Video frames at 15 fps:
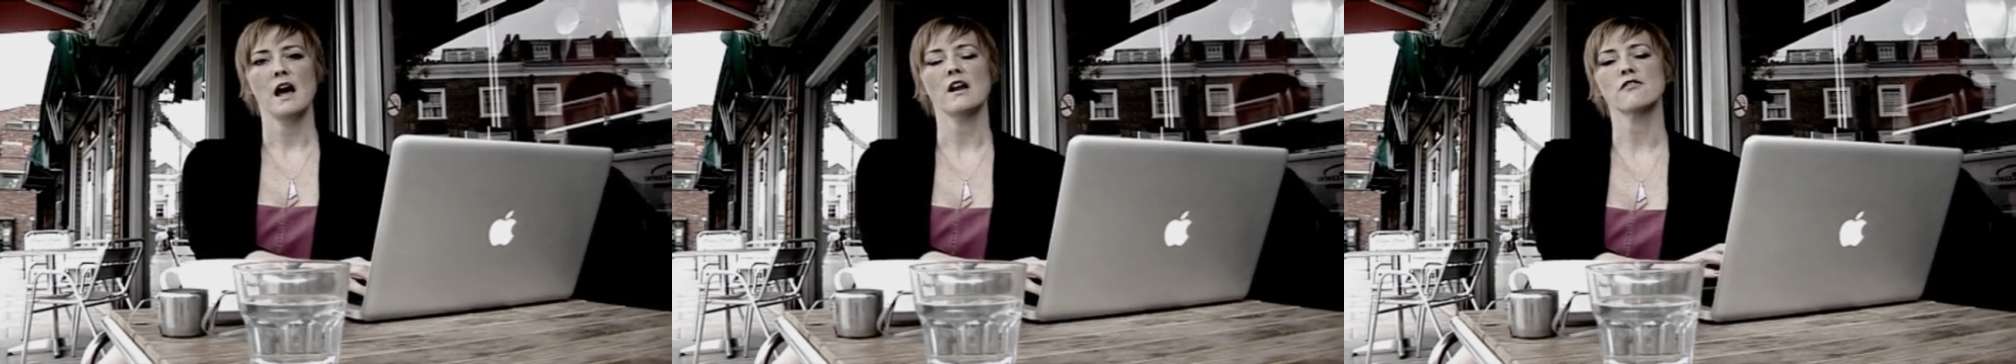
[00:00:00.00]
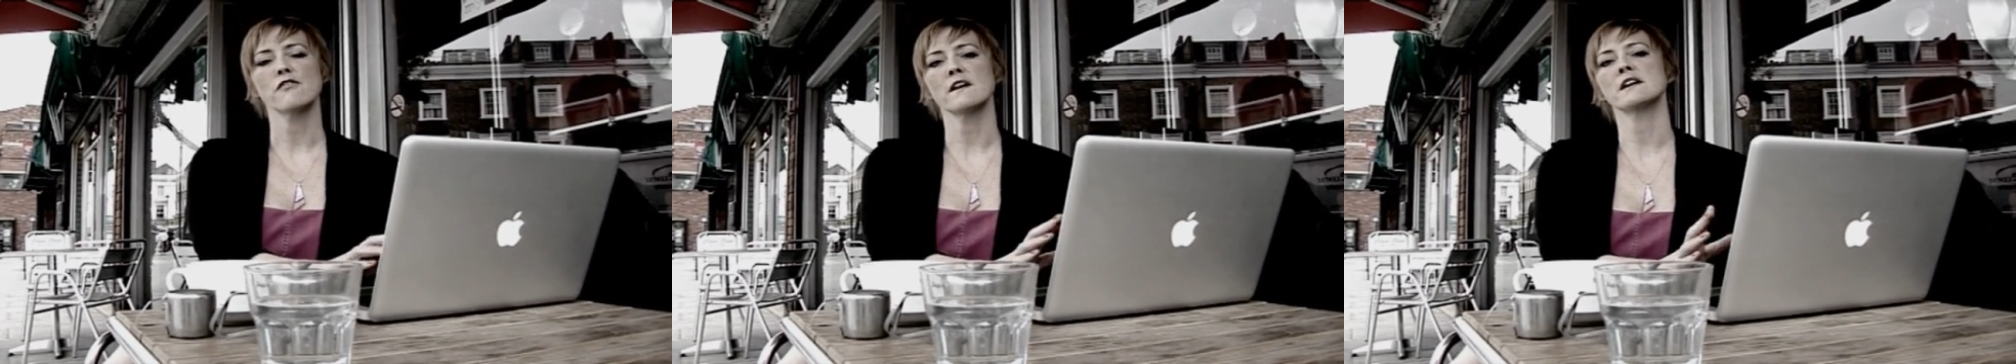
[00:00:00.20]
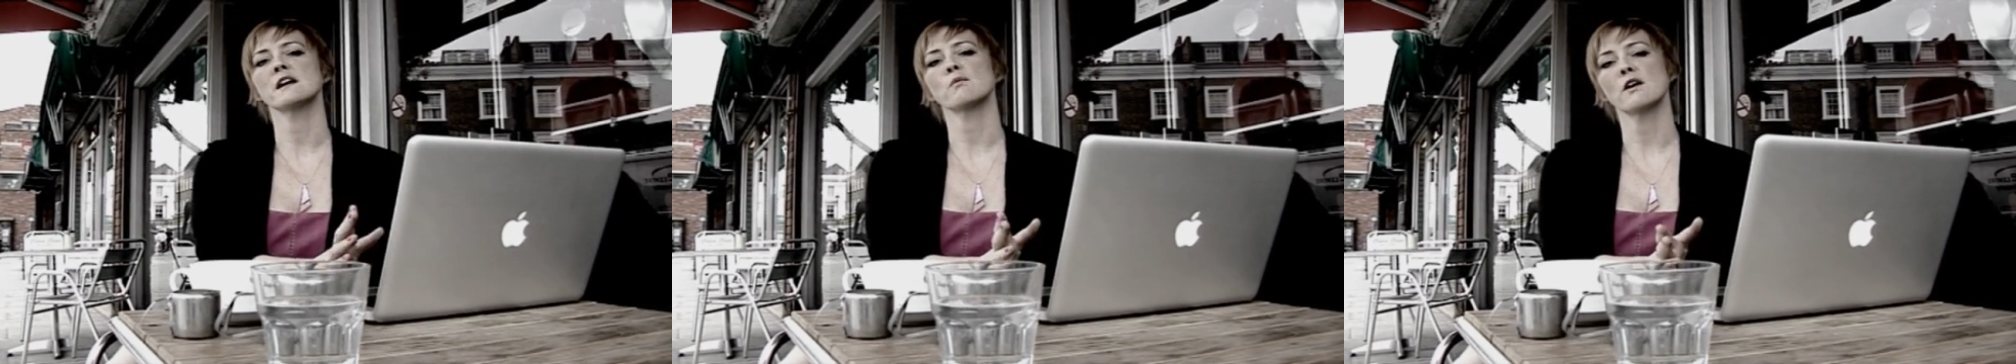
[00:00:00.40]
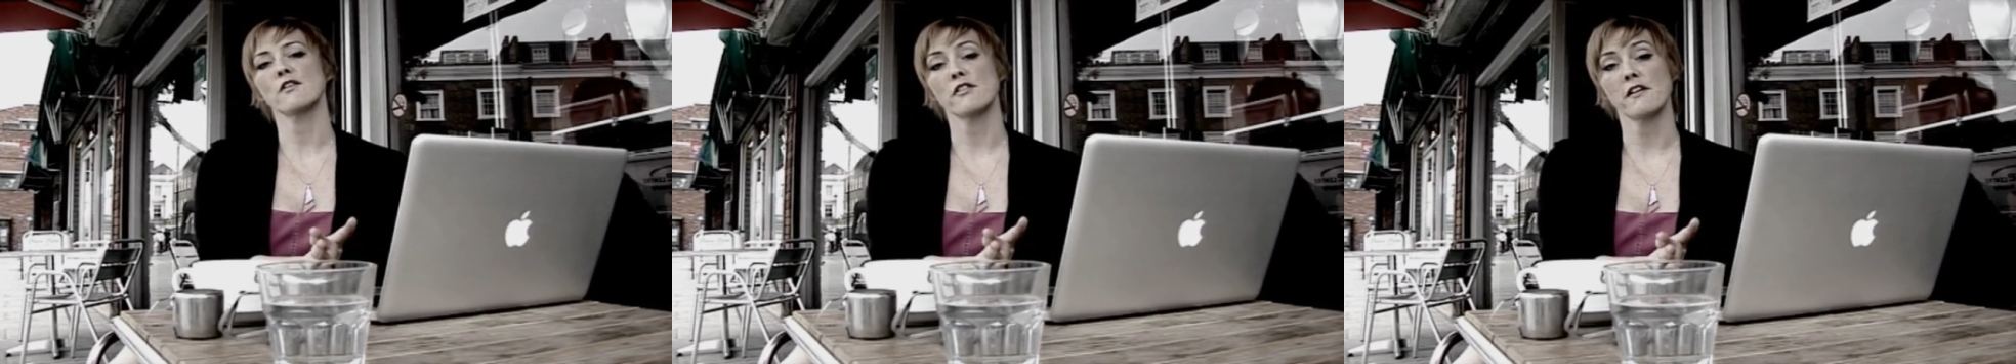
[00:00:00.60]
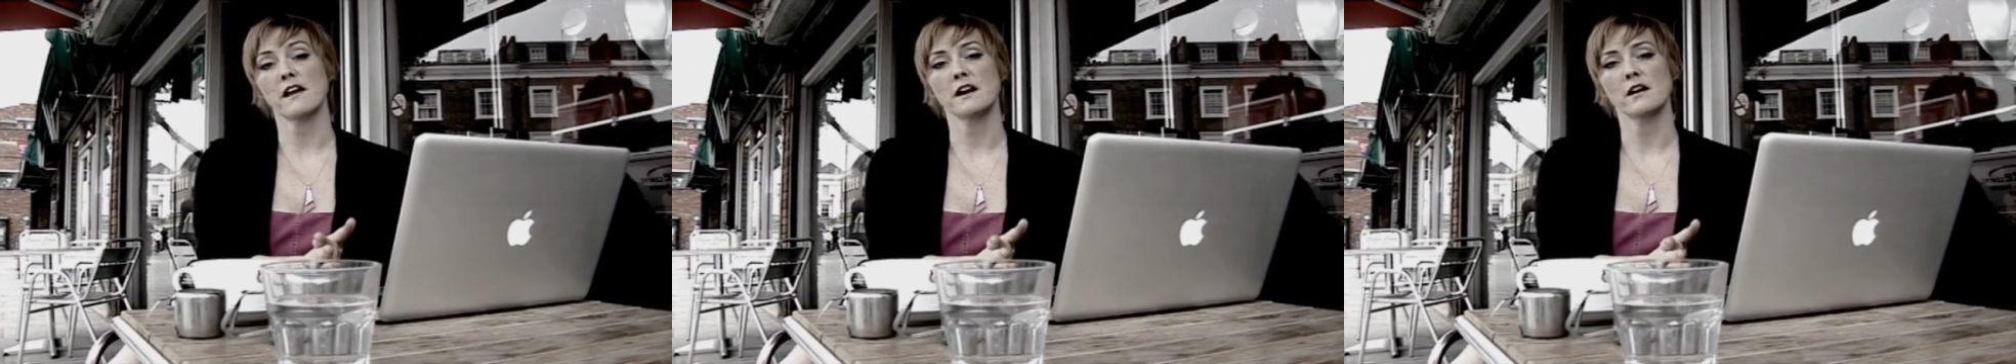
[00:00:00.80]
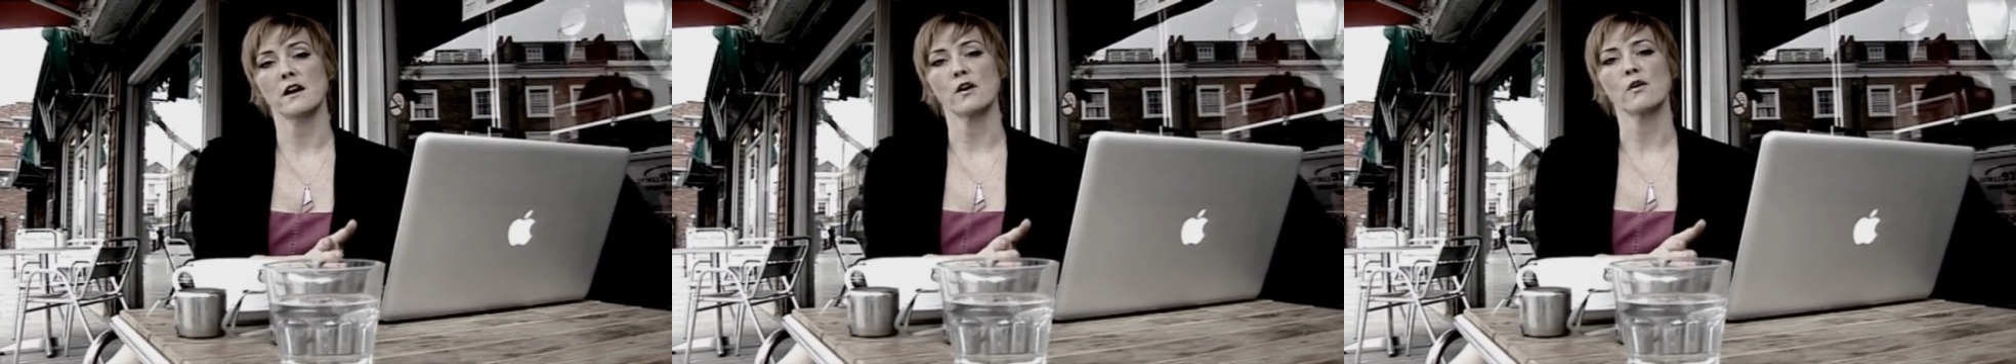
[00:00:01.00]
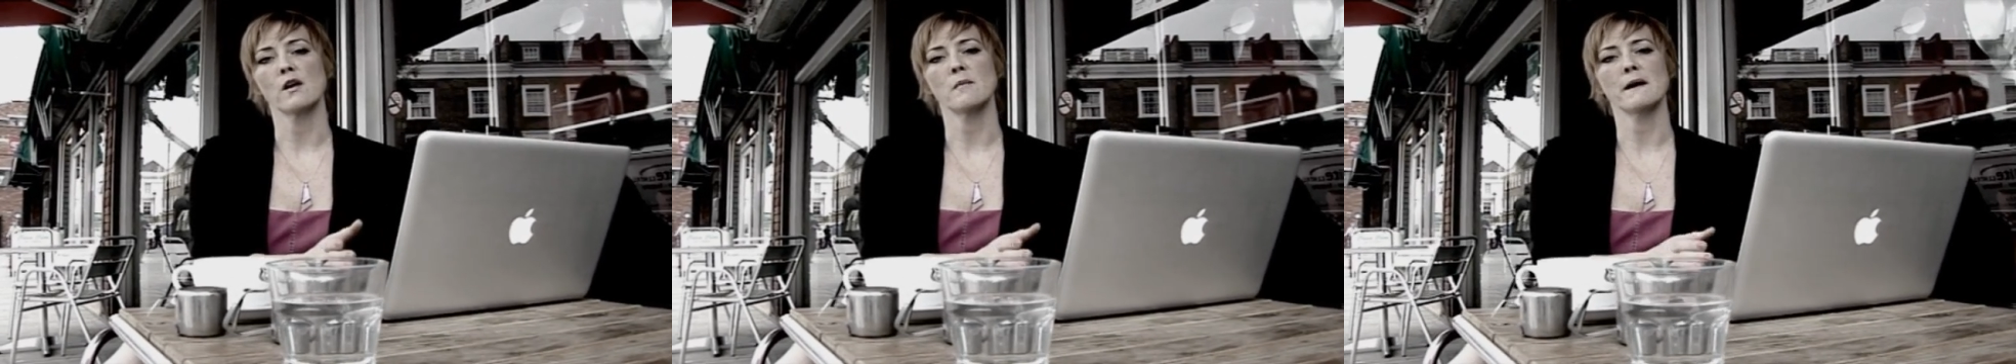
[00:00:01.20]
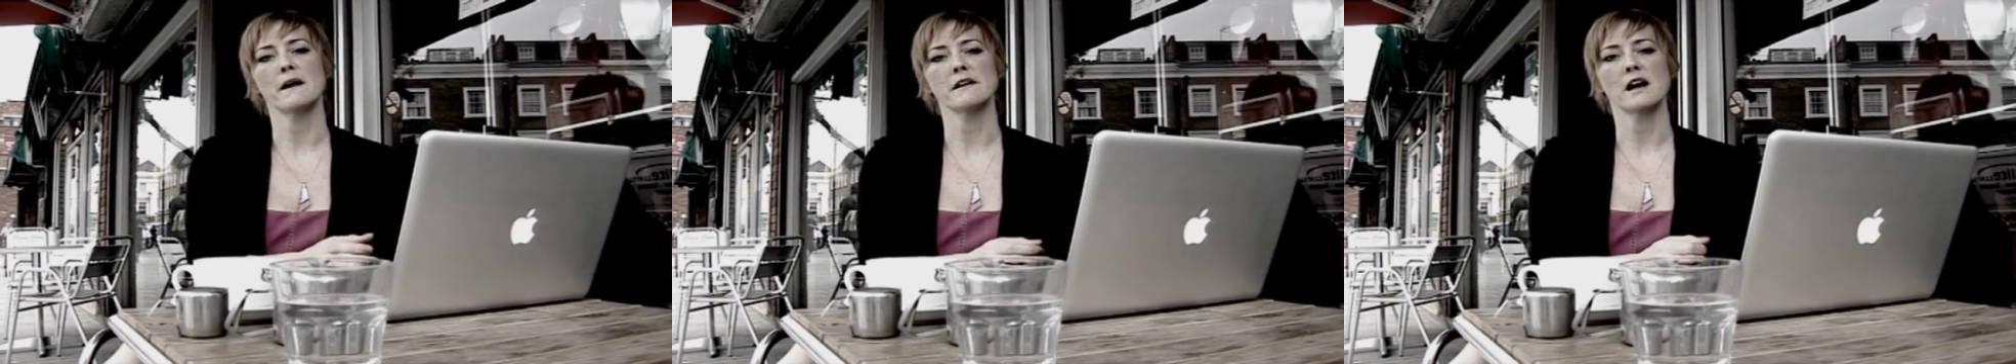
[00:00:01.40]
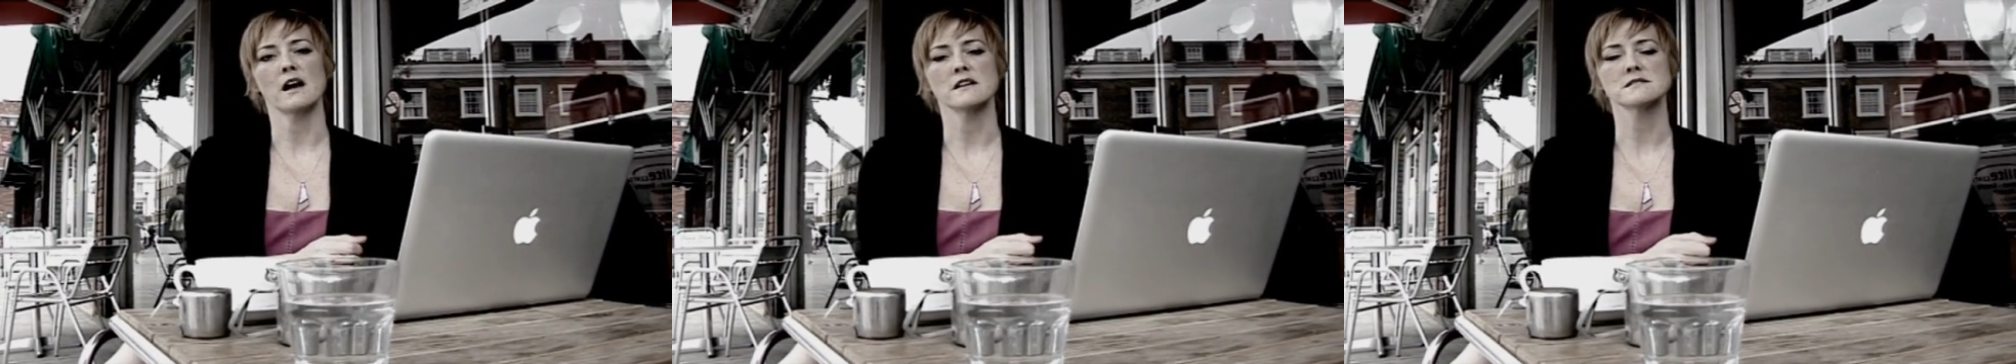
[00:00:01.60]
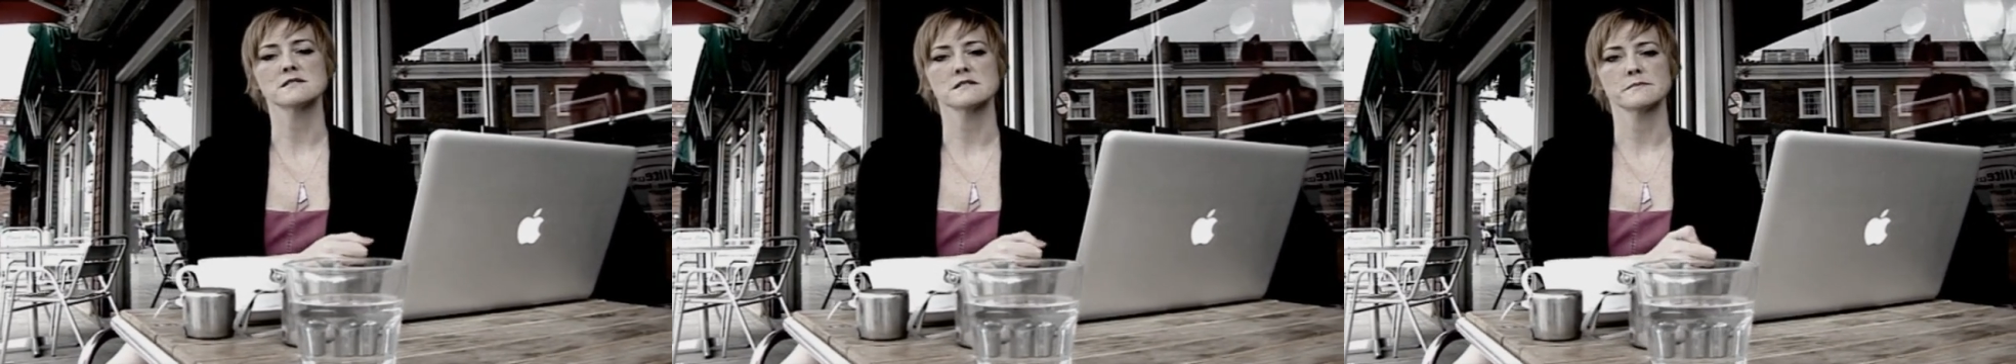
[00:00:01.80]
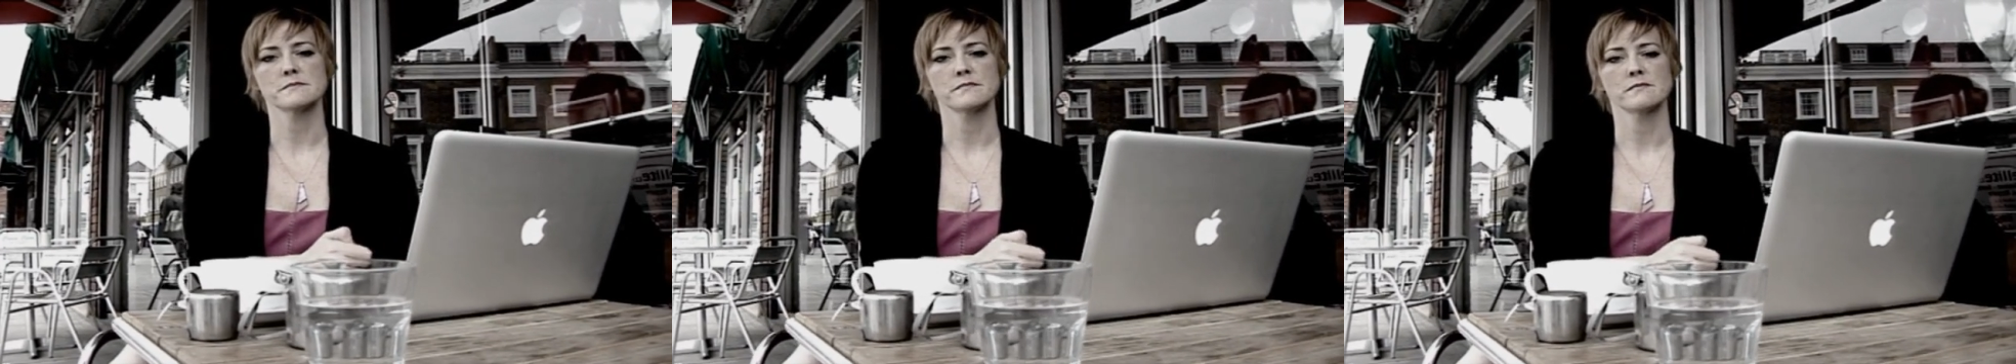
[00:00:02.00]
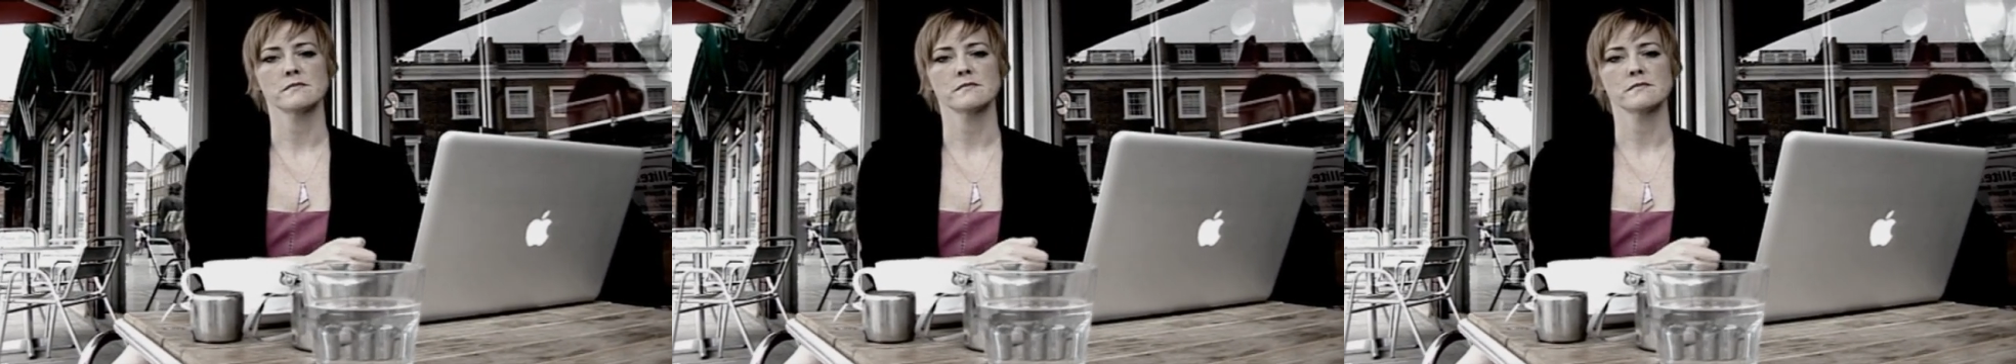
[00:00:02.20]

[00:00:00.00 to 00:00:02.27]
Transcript: and find out what they know about us.